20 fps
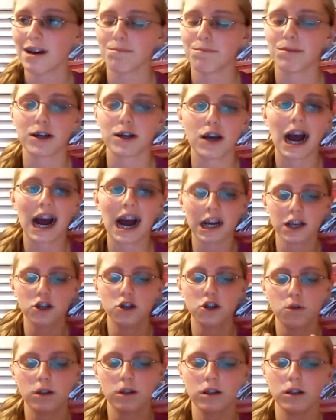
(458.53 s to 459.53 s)
But I
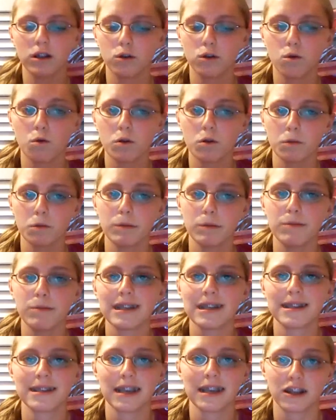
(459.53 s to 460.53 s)
chew the little Orbit
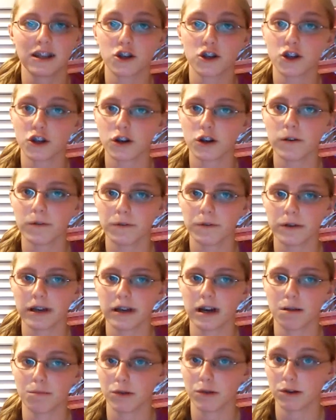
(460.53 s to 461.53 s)
pieces, like the sugar-free
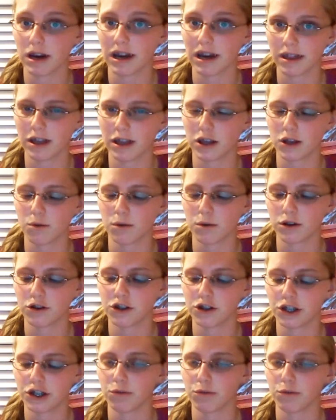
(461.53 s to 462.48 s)
gum, I think you can chew.